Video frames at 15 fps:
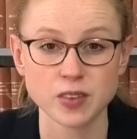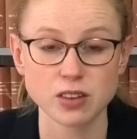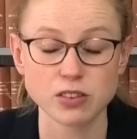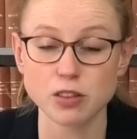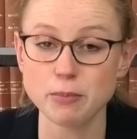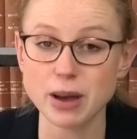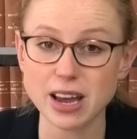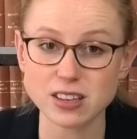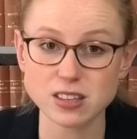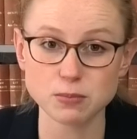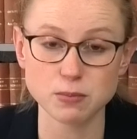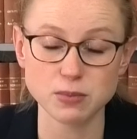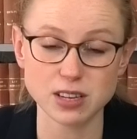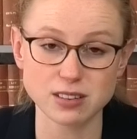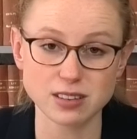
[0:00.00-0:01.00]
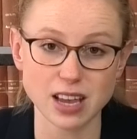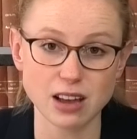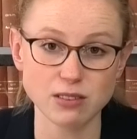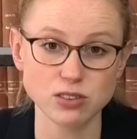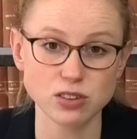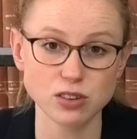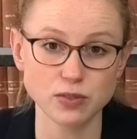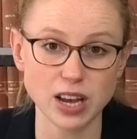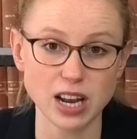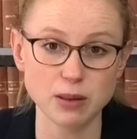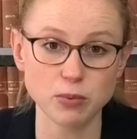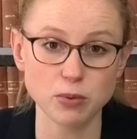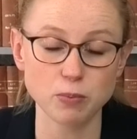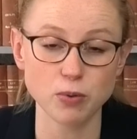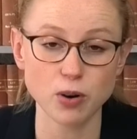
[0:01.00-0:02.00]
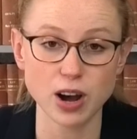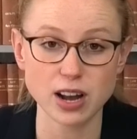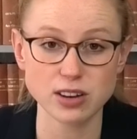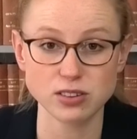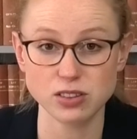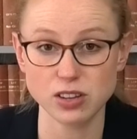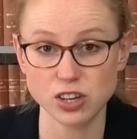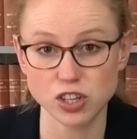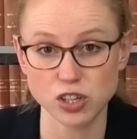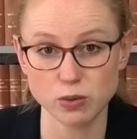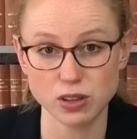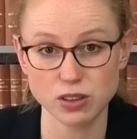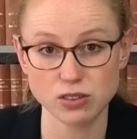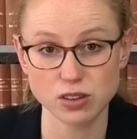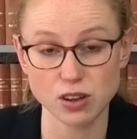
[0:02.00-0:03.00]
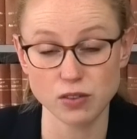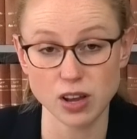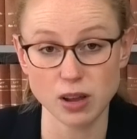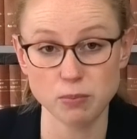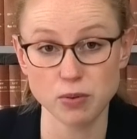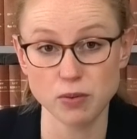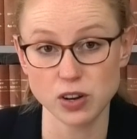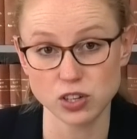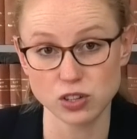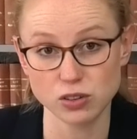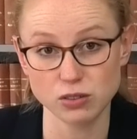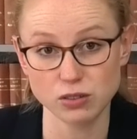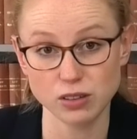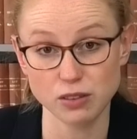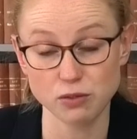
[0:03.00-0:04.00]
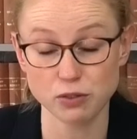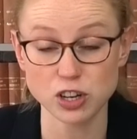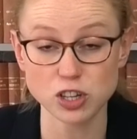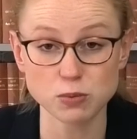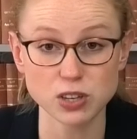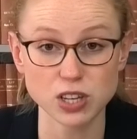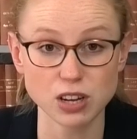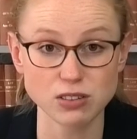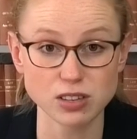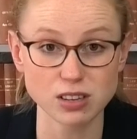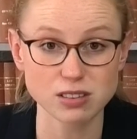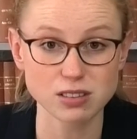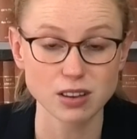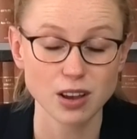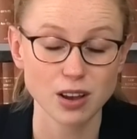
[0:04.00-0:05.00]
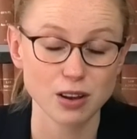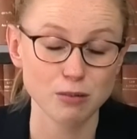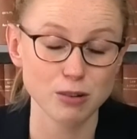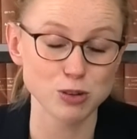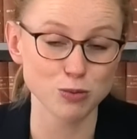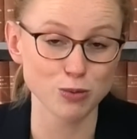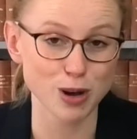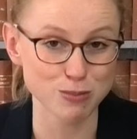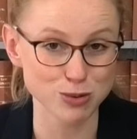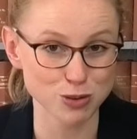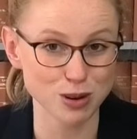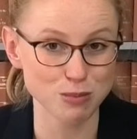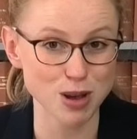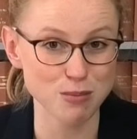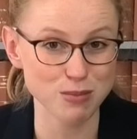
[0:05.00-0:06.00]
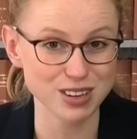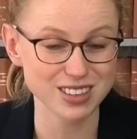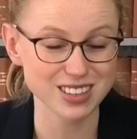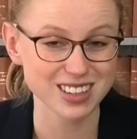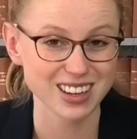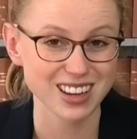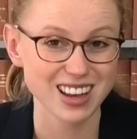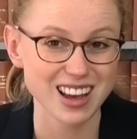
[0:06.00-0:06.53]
So the maximum discount is available prior to the issuance of a provisional infringement notice, which we'll come to in a moment,